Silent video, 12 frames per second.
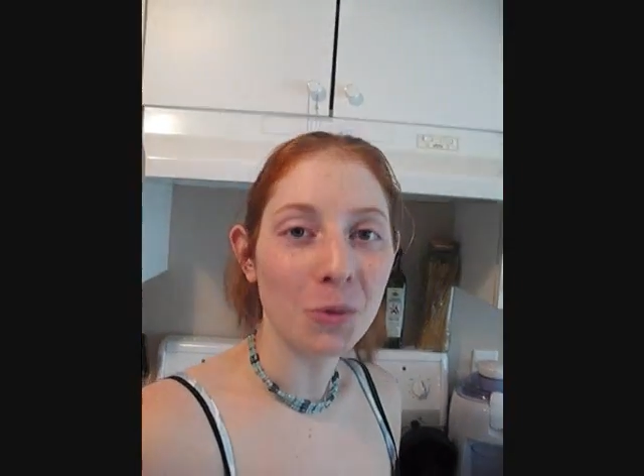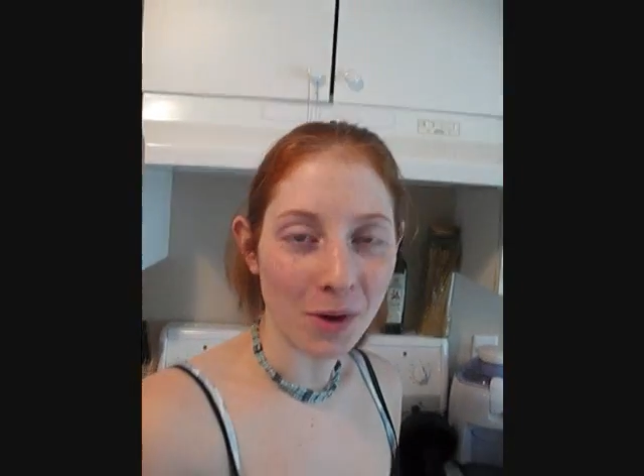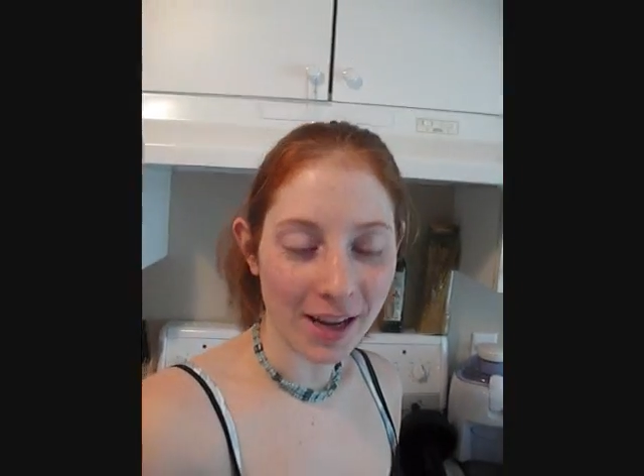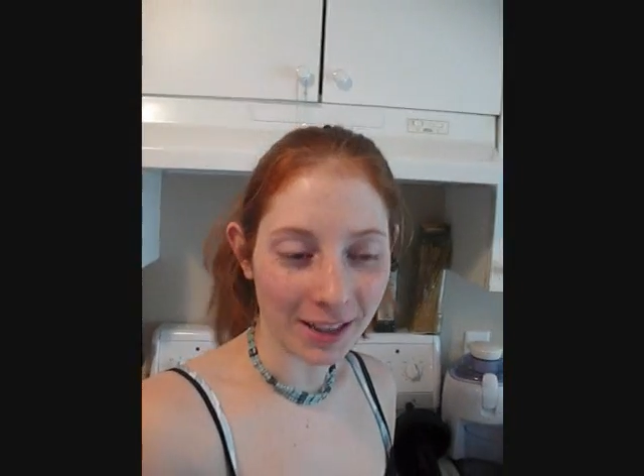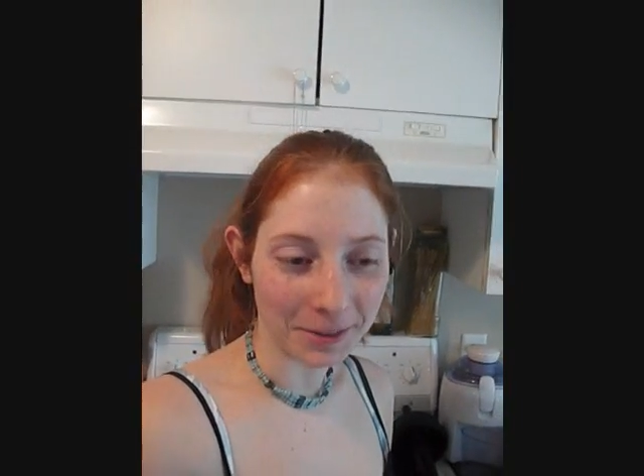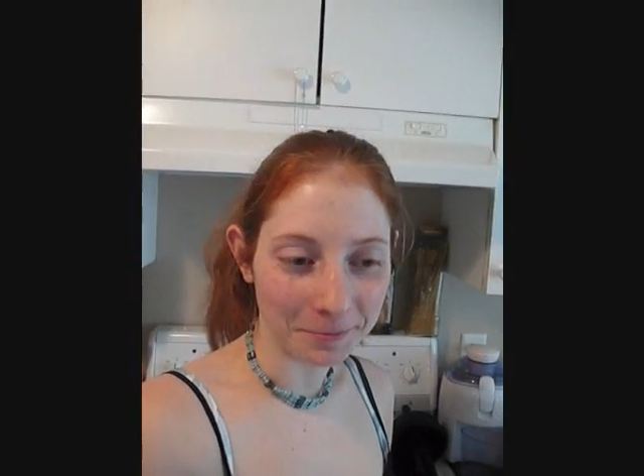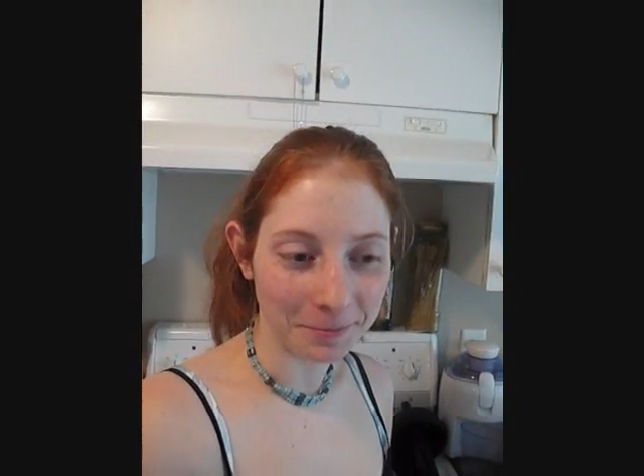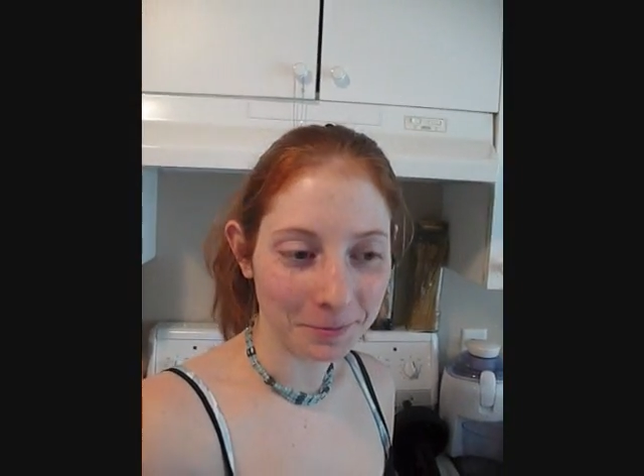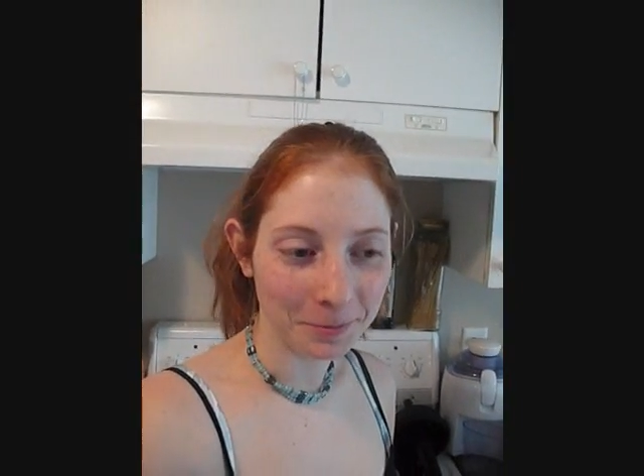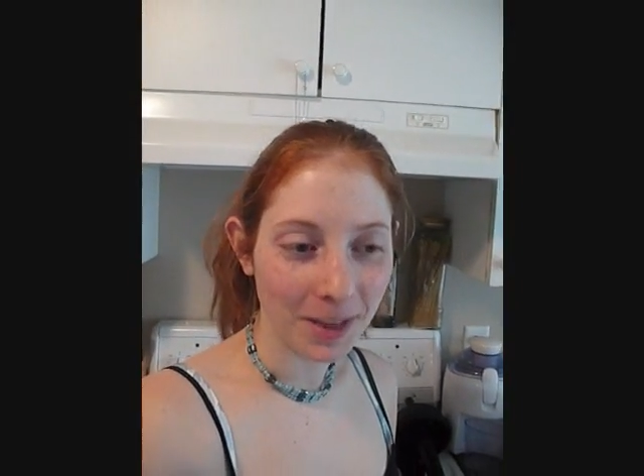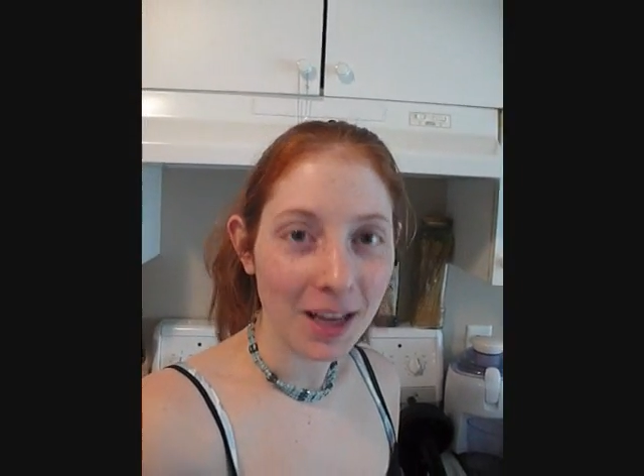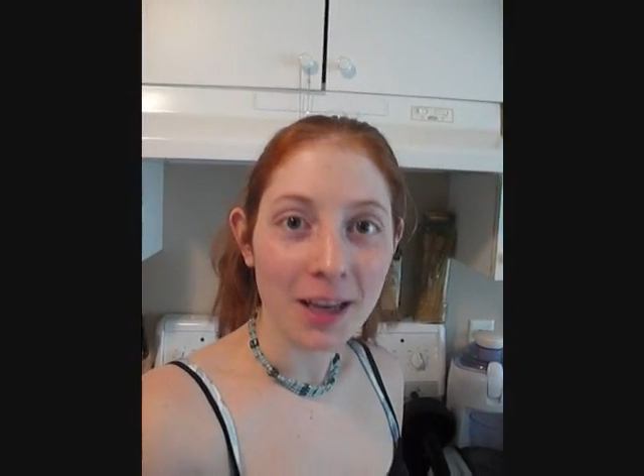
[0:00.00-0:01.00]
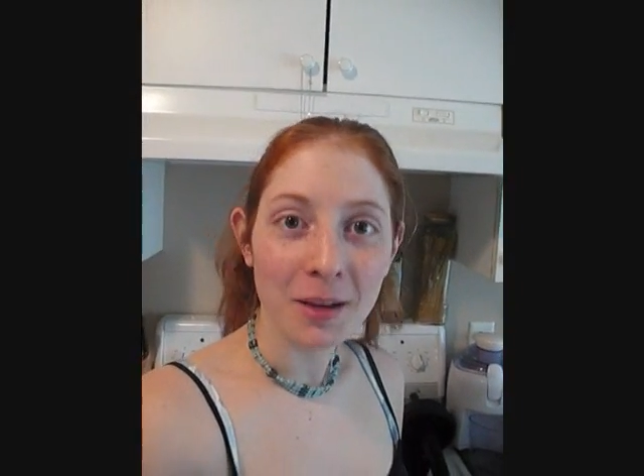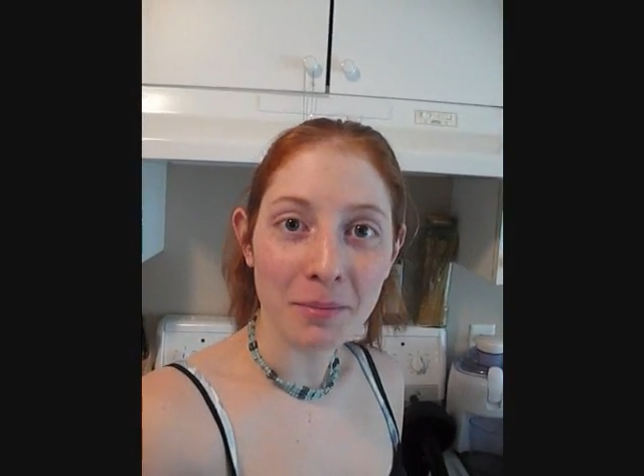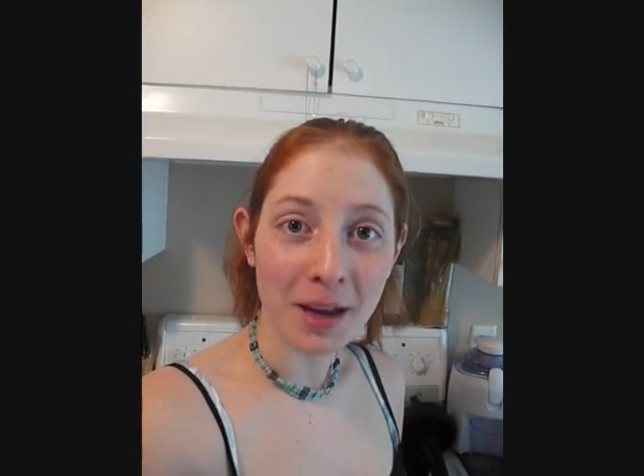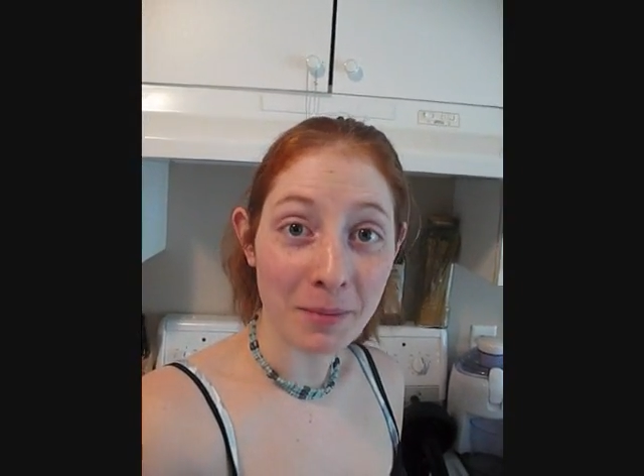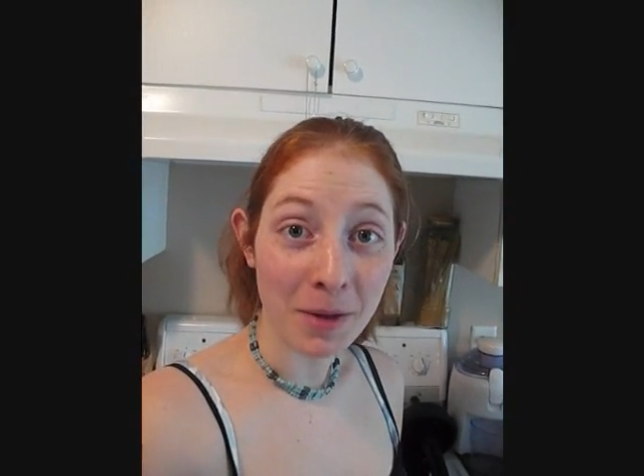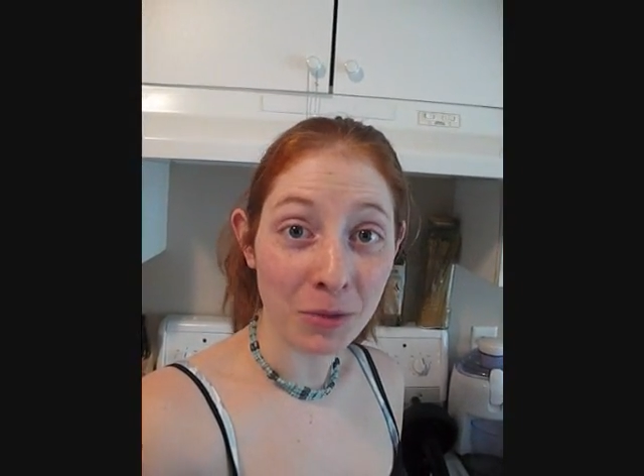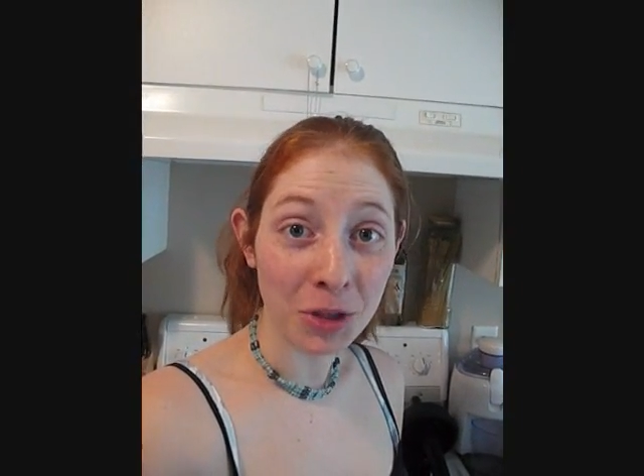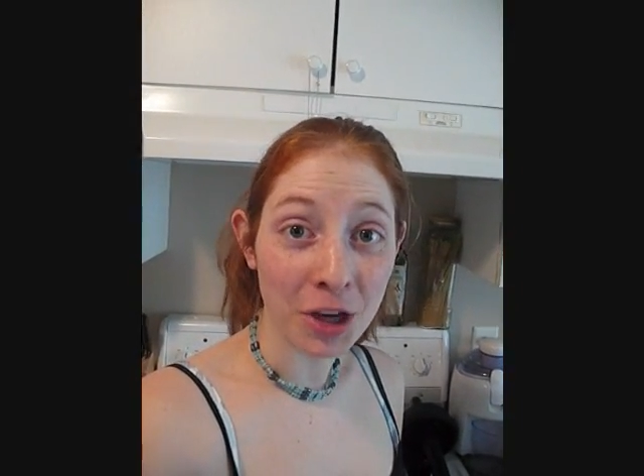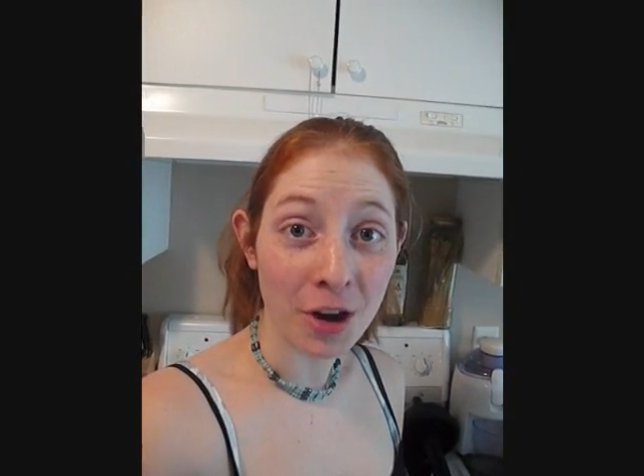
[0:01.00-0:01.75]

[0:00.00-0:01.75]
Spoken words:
Well, my memory